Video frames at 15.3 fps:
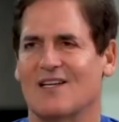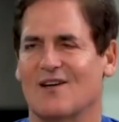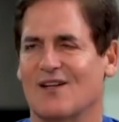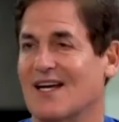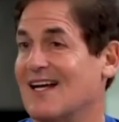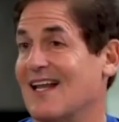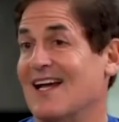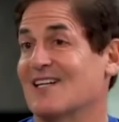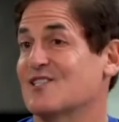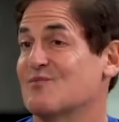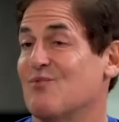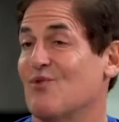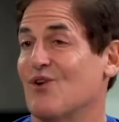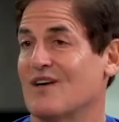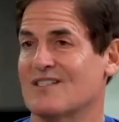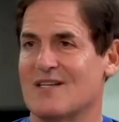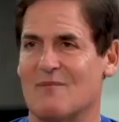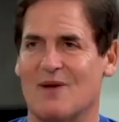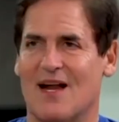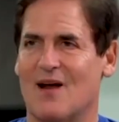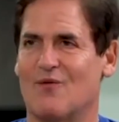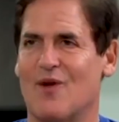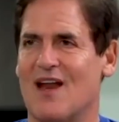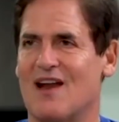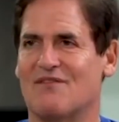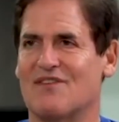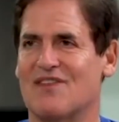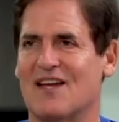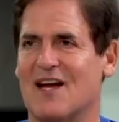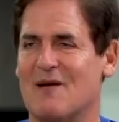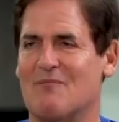You know, like I like sports. I mean, I read
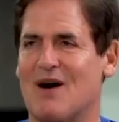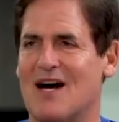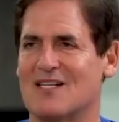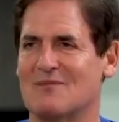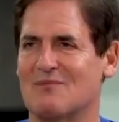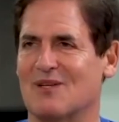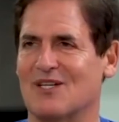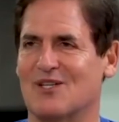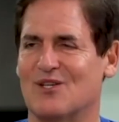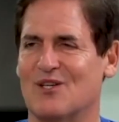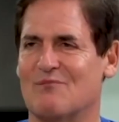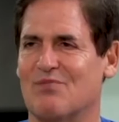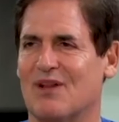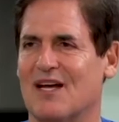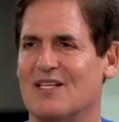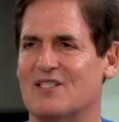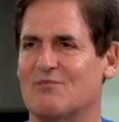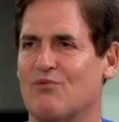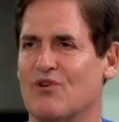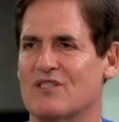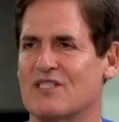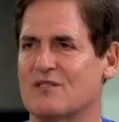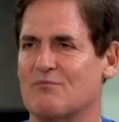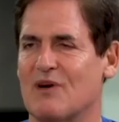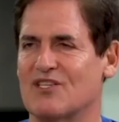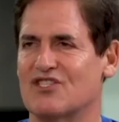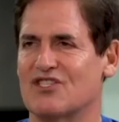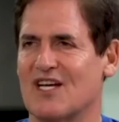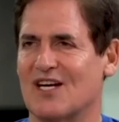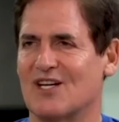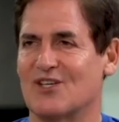everything I possibly could, played sports as
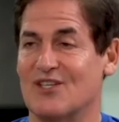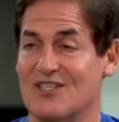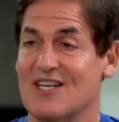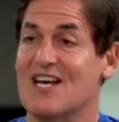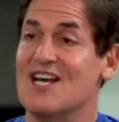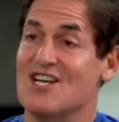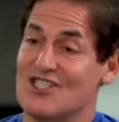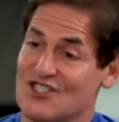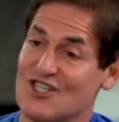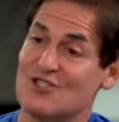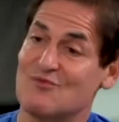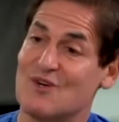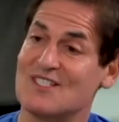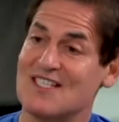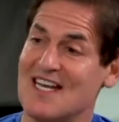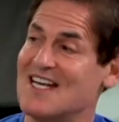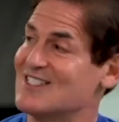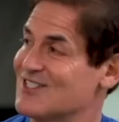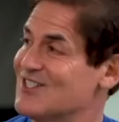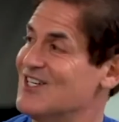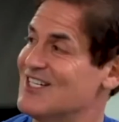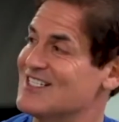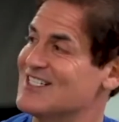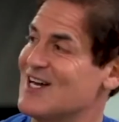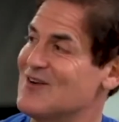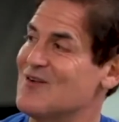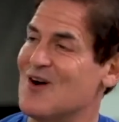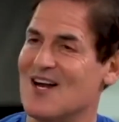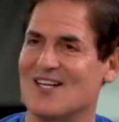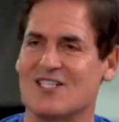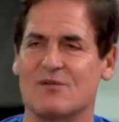much as I could, just wasn't as good as I
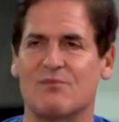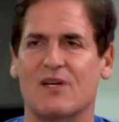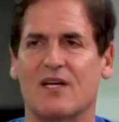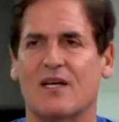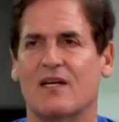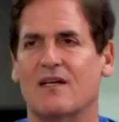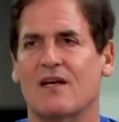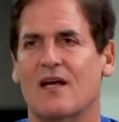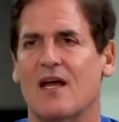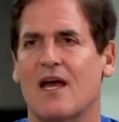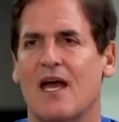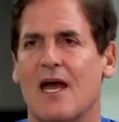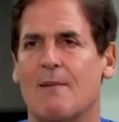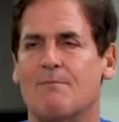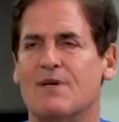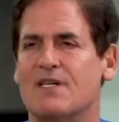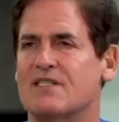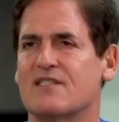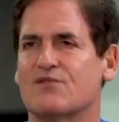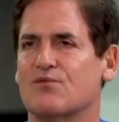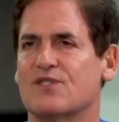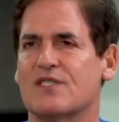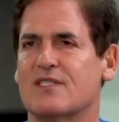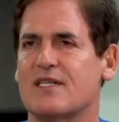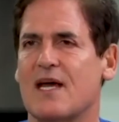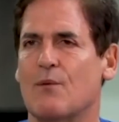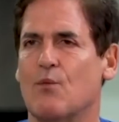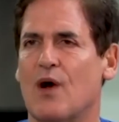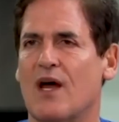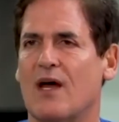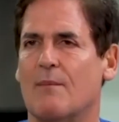wanted to be. And, and business was the
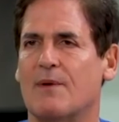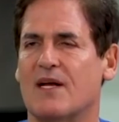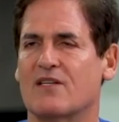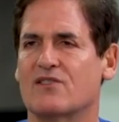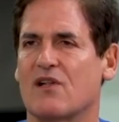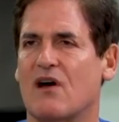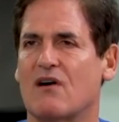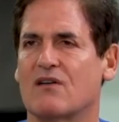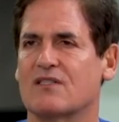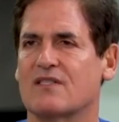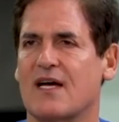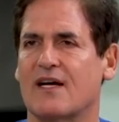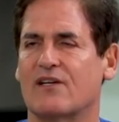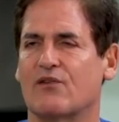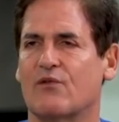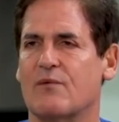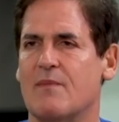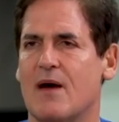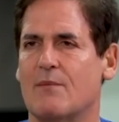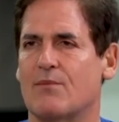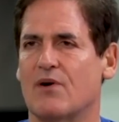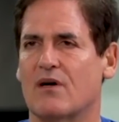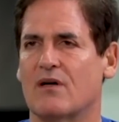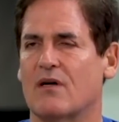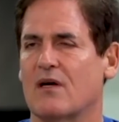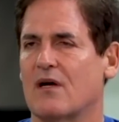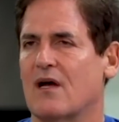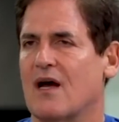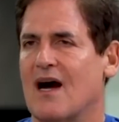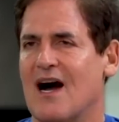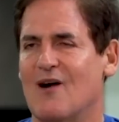same way. I mean, as long as I could remember,
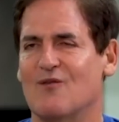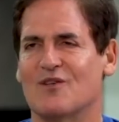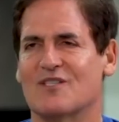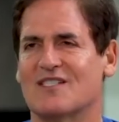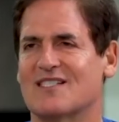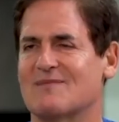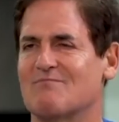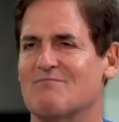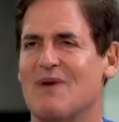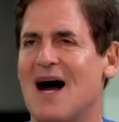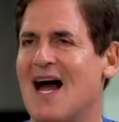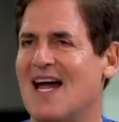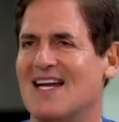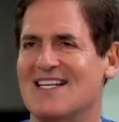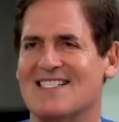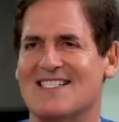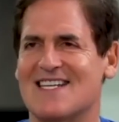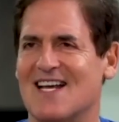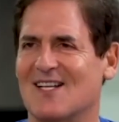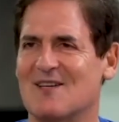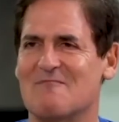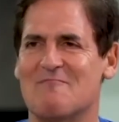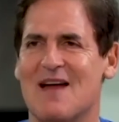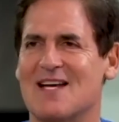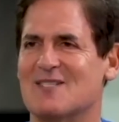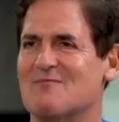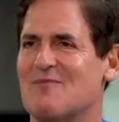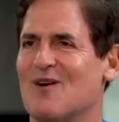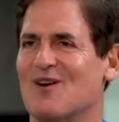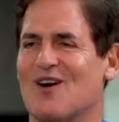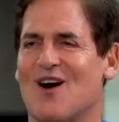I was buying and selling
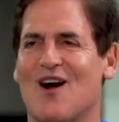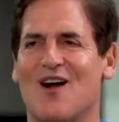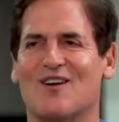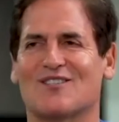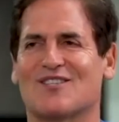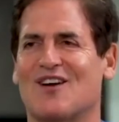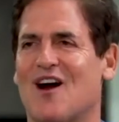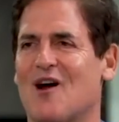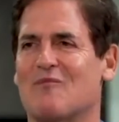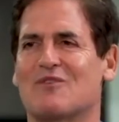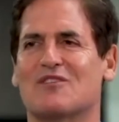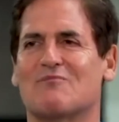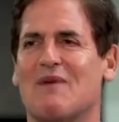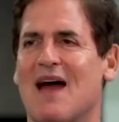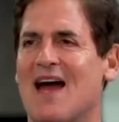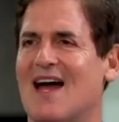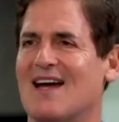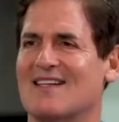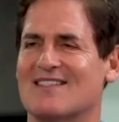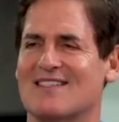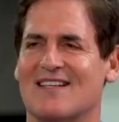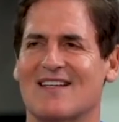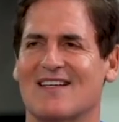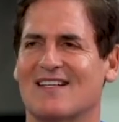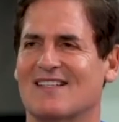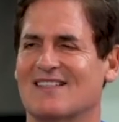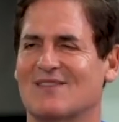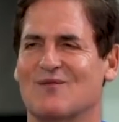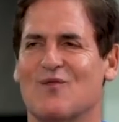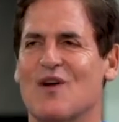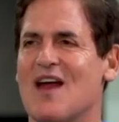baseball cards, garbage bags,
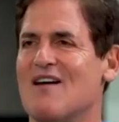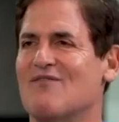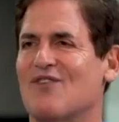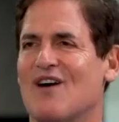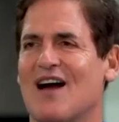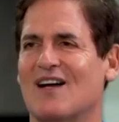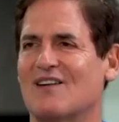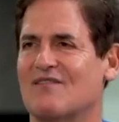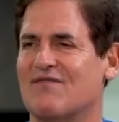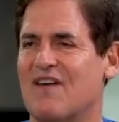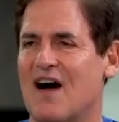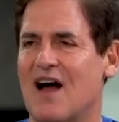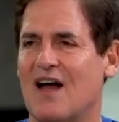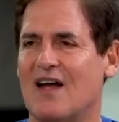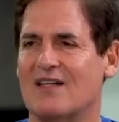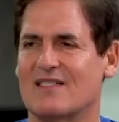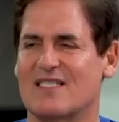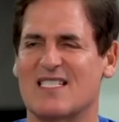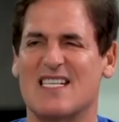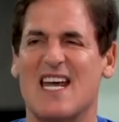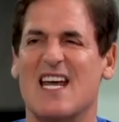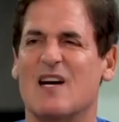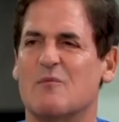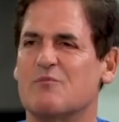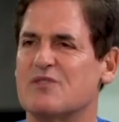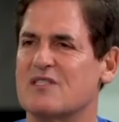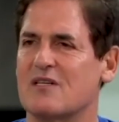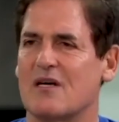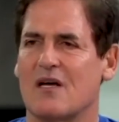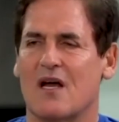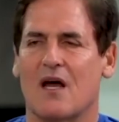whatever I could find,
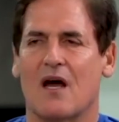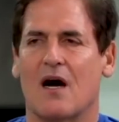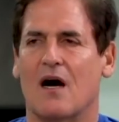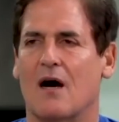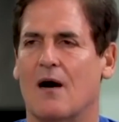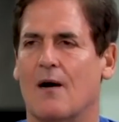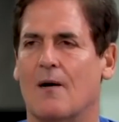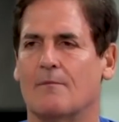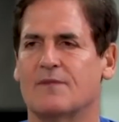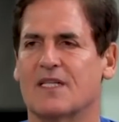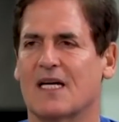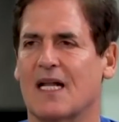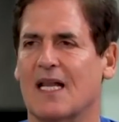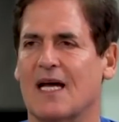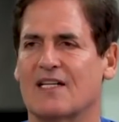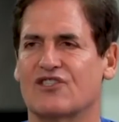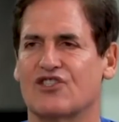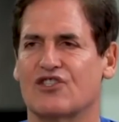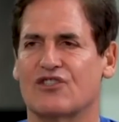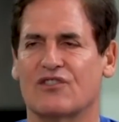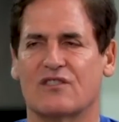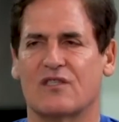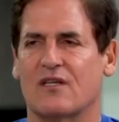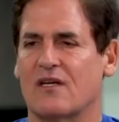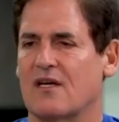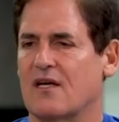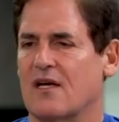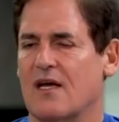stamps um, to collectors.